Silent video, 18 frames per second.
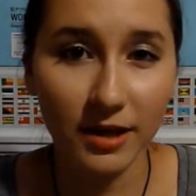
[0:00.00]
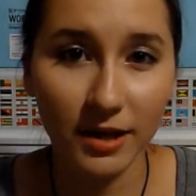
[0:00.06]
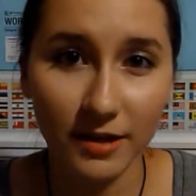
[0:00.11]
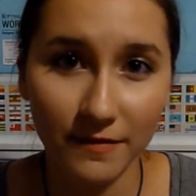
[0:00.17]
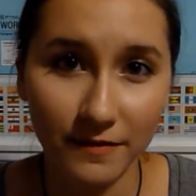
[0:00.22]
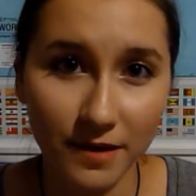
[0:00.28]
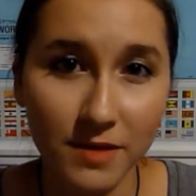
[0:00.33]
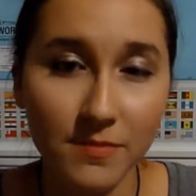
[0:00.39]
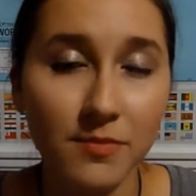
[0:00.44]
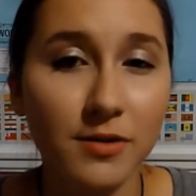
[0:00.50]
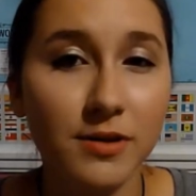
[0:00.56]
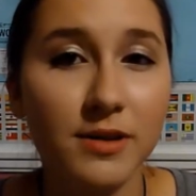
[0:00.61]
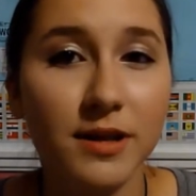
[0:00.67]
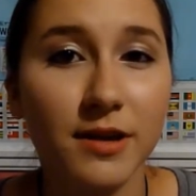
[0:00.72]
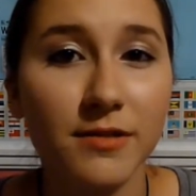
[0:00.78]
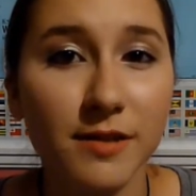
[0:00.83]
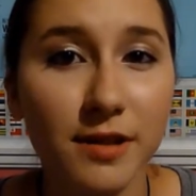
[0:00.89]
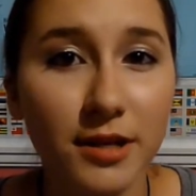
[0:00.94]
If this book
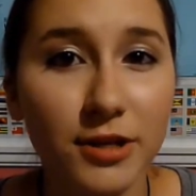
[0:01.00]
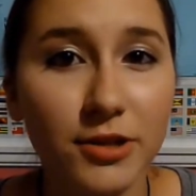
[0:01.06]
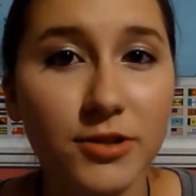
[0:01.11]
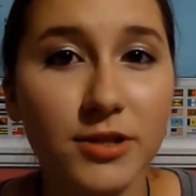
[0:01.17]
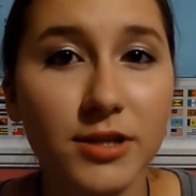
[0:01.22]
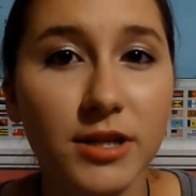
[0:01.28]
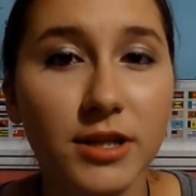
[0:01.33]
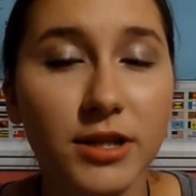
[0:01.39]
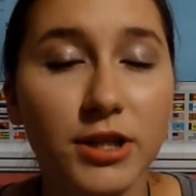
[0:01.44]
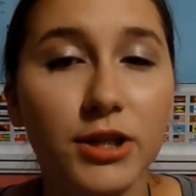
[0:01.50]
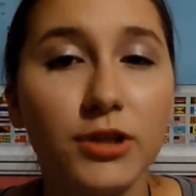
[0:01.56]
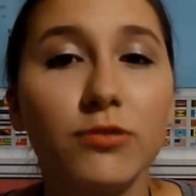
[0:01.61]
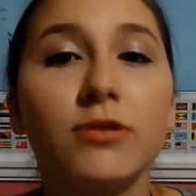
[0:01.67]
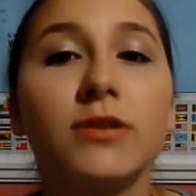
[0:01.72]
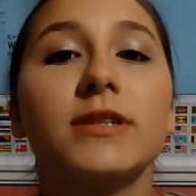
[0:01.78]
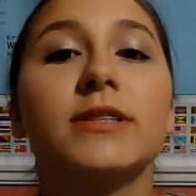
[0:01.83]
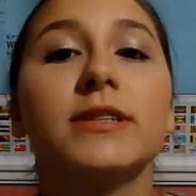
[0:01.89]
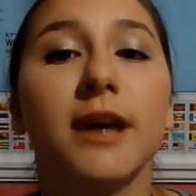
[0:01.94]
sounds interesting to you,
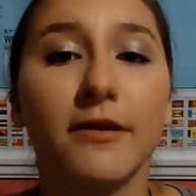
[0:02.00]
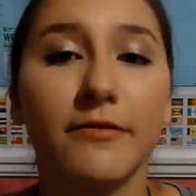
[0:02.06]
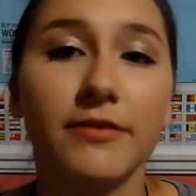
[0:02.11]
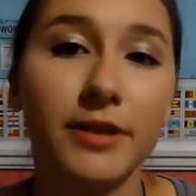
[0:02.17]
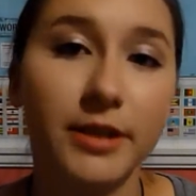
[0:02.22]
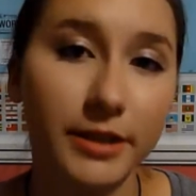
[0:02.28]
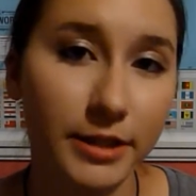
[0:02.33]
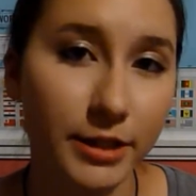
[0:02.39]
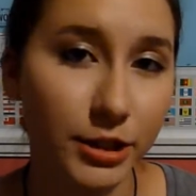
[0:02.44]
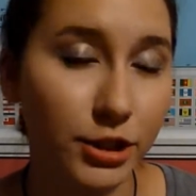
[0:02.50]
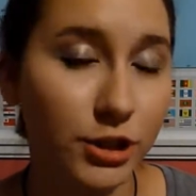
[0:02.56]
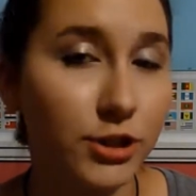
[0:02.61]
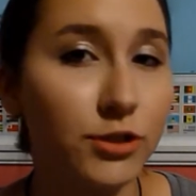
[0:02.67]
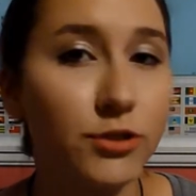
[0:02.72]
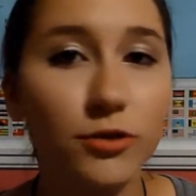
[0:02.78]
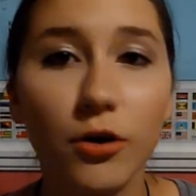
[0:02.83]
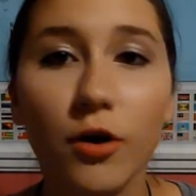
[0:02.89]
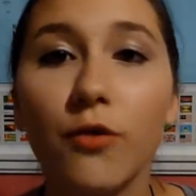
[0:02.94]
definitely
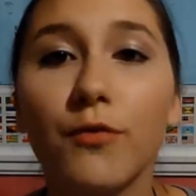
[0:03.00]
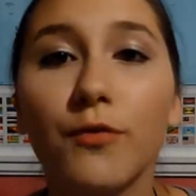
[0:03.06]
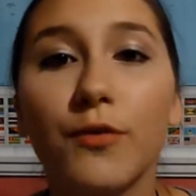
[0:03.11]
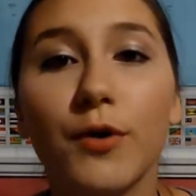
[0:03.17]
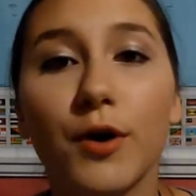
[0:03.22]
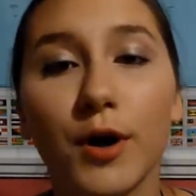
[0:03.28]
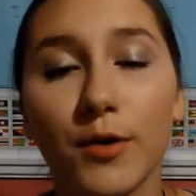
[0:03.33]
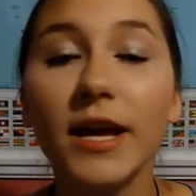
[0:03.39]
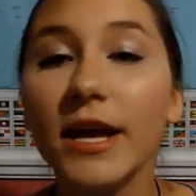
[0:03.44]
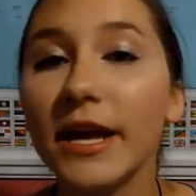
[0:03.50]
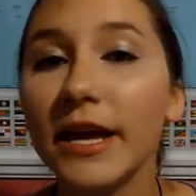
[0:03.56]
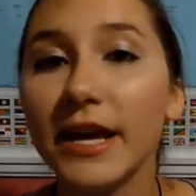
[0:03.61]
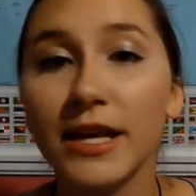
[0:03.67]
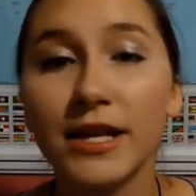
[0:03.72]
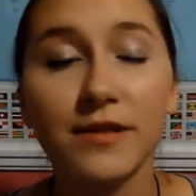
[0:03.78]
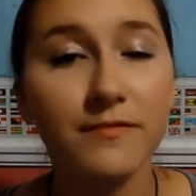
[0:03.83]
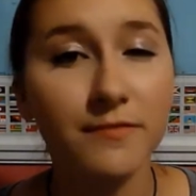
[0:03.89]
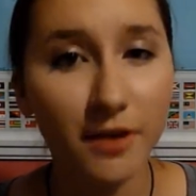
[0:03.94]
just go for it.
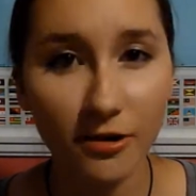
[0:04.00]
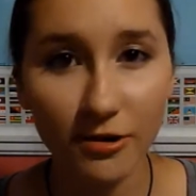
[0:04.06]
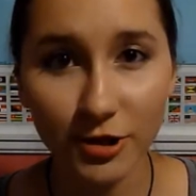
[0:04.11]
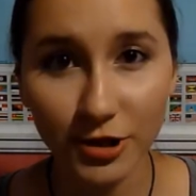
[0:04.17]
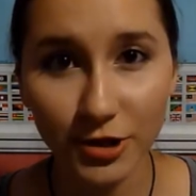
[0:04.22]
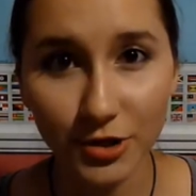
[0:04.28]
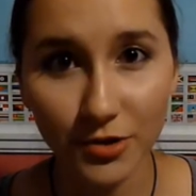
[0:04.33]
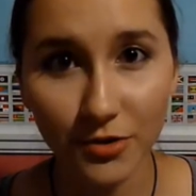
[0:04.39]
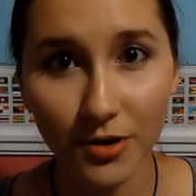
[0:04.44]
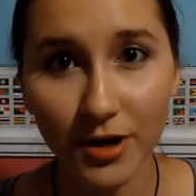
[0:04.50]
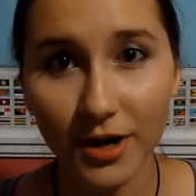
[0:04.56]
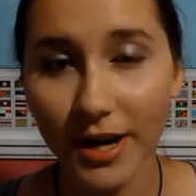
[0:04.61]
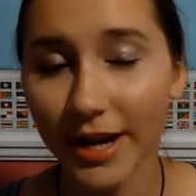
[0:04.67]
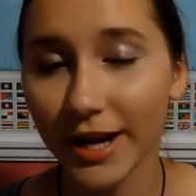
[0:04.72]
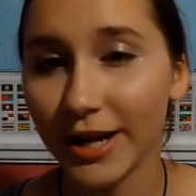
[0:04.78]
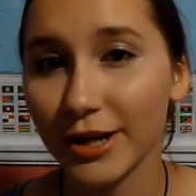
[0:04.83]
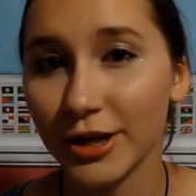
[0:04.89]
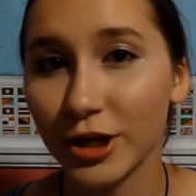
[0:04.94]
It's very short
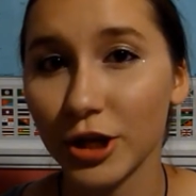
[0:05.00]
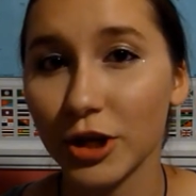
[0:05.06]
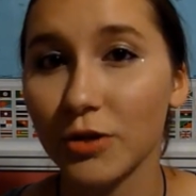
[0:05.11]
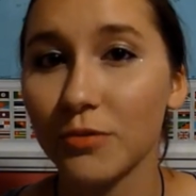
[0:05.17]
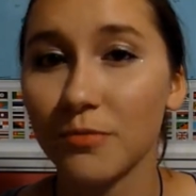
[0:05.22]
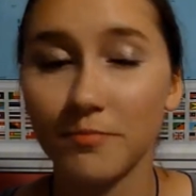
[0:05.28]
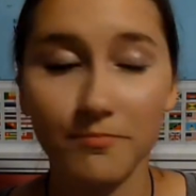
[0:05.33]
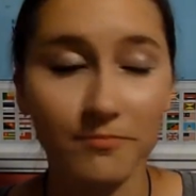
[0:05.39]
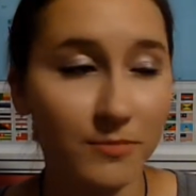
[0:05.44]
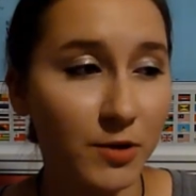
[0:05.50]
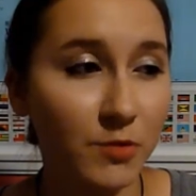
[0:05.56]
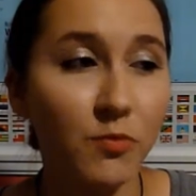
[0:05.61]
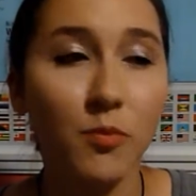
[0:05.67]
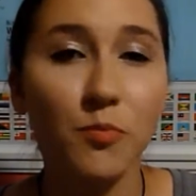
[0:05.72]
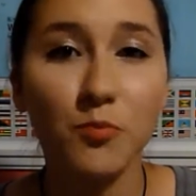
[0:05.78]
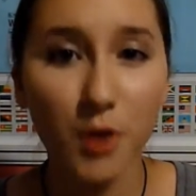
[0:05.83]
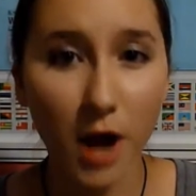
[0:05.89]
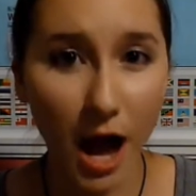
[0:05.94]
and you
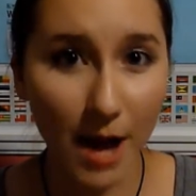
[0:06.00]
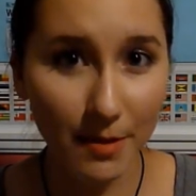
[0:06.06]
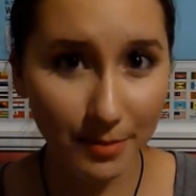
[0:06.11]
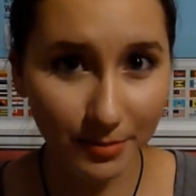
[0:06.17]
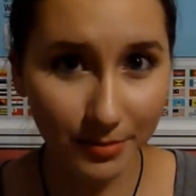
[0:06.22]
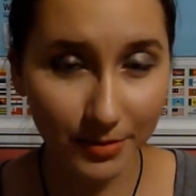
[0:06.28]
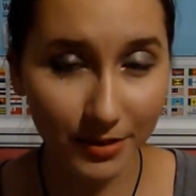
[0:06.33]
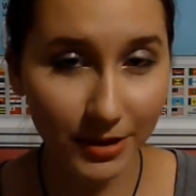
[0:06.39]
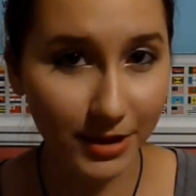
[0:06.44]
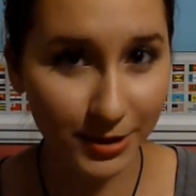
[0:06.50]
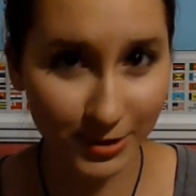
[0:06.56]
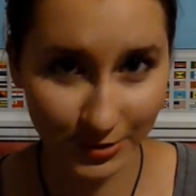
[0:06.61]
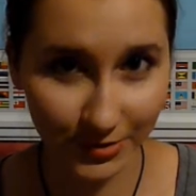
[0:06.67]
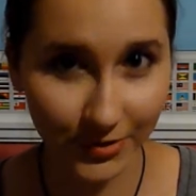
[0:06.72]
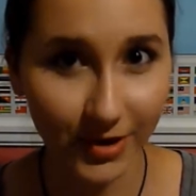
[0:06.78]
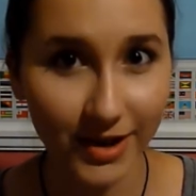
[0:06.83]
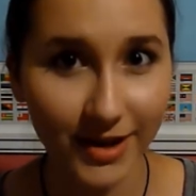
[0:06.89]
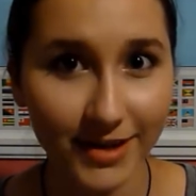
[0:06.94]
will probably
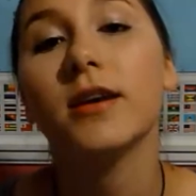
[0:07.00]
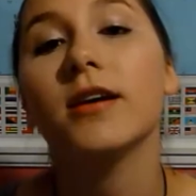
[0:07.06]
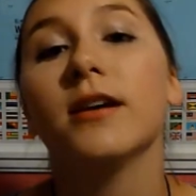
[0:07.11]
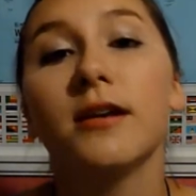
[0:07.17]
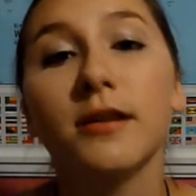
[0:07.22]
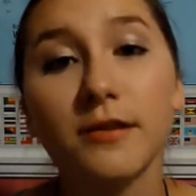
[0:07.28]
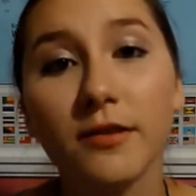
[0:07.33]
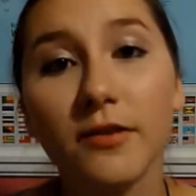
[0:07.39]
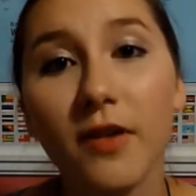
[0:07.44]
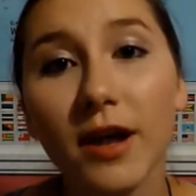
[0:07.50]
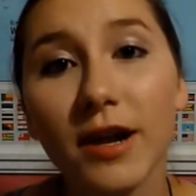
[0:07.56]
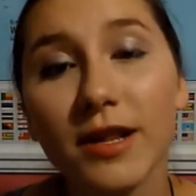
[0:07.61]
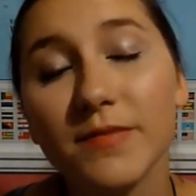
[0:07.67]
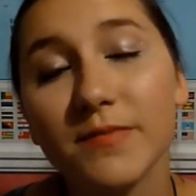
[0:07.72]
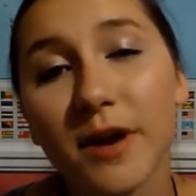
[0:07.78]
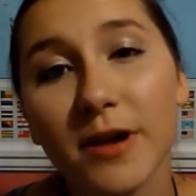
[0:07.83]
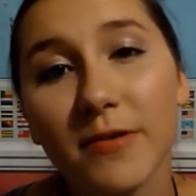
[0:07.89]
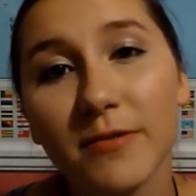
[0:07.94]
enjoy it. So that is
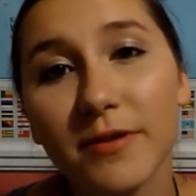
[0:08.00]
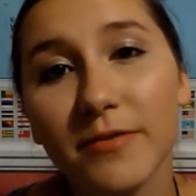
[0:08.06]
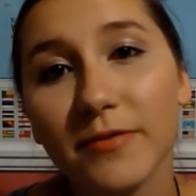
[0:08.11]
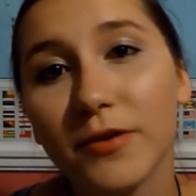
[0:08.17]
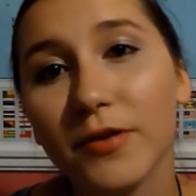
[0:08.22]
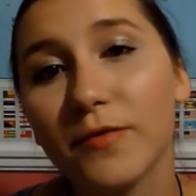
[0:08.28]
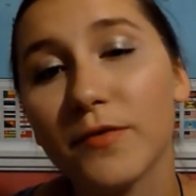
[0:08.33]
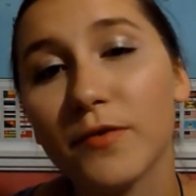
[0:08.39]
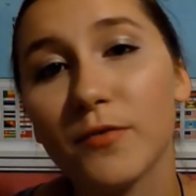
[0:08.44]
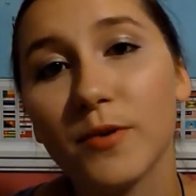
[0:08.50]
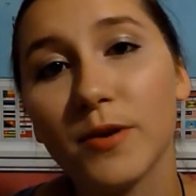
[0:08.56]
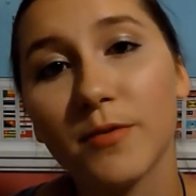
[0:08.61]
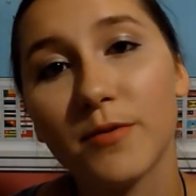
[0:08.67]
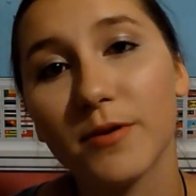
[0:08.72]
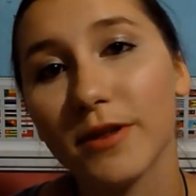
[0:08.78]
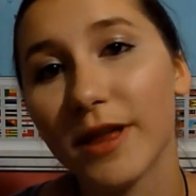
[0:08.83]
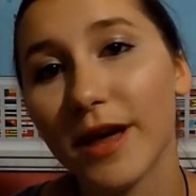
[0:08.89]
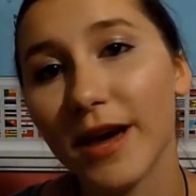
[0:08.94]
my review for We
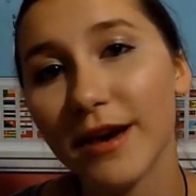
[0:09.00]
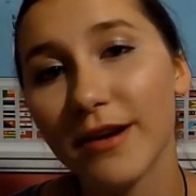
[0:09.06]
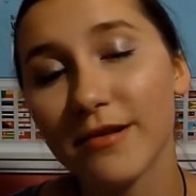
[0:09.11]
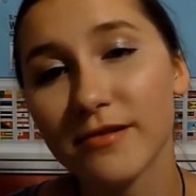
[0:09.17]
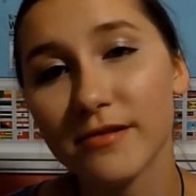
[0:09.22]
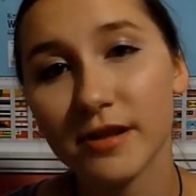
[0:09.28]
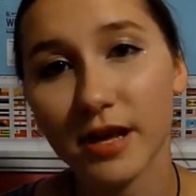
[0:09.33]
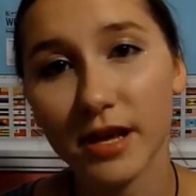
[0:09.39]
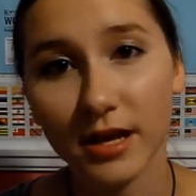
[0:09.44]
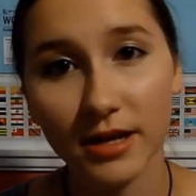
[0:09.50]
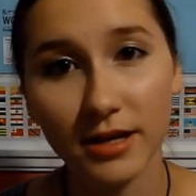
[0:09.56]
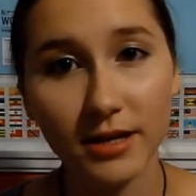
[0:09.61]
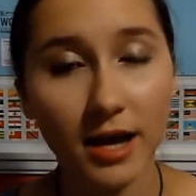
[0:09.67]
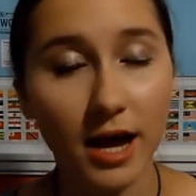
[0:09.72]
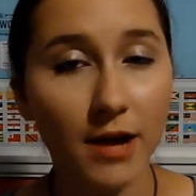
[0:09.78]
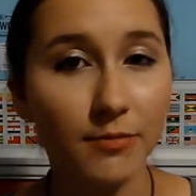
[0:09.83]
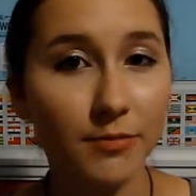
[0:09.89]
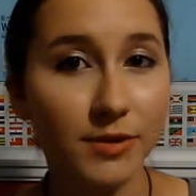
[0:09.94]
Were Liars, and
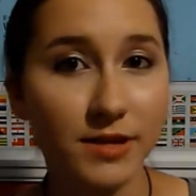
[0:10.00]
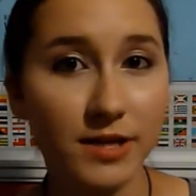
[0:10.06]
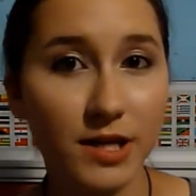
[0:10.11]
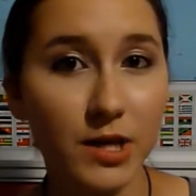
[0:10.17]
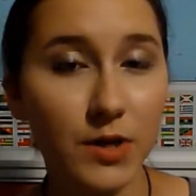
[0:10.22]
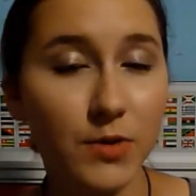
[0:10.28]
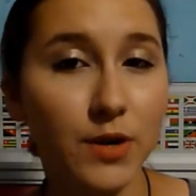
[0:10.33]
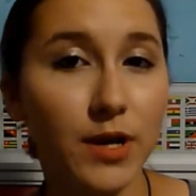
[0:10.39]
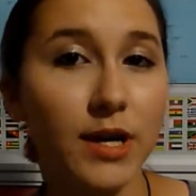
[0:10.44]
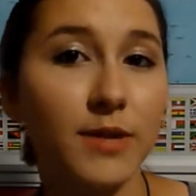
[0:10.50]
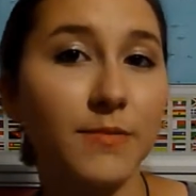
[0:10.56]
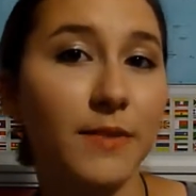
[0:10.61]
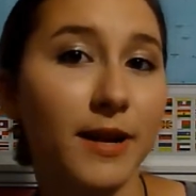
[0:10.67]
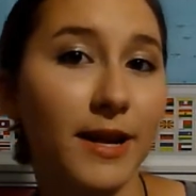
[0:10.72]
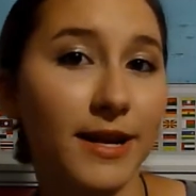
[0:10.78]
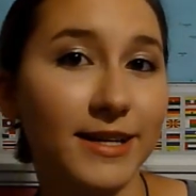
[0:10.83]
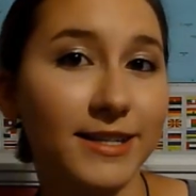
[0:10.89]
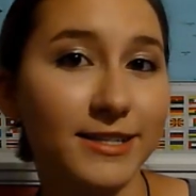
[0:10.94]
I will see you in my
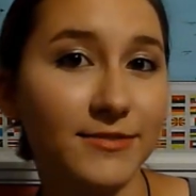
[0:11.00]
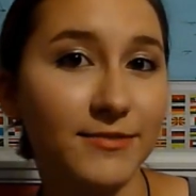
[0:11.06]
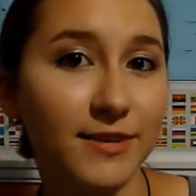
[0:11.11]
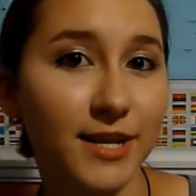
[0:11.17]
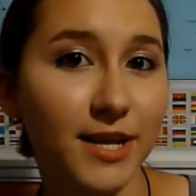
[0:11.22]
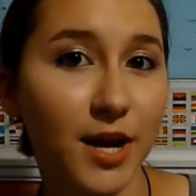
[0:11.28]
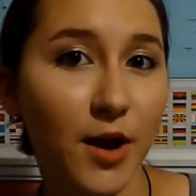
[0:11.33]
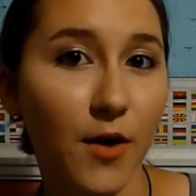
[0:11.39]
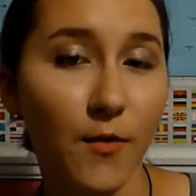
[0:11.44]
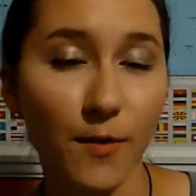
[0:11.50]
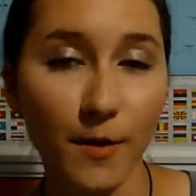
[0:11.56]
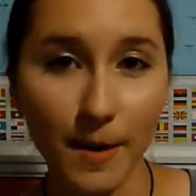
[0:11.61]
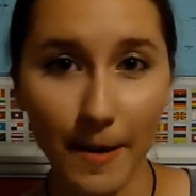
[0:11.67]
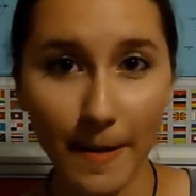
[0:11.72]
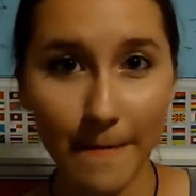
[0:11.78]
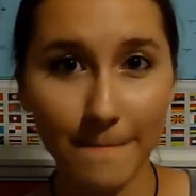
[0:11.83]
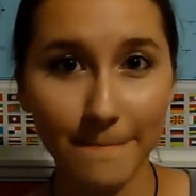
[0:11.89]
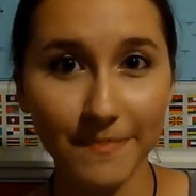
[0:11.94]
next video.
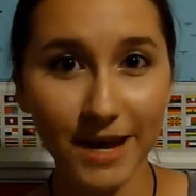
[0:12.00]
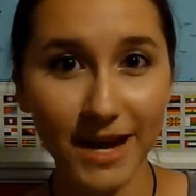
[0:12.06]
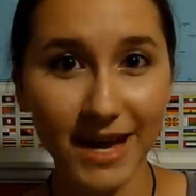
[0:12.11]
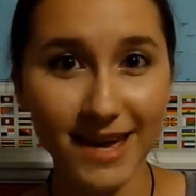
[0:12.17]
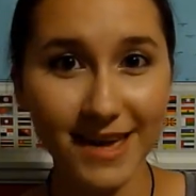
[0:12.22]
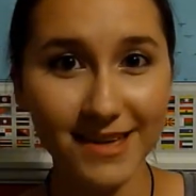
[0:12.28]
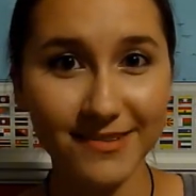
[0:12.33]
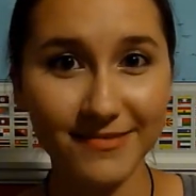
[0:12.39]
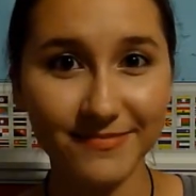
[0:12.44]
Bye!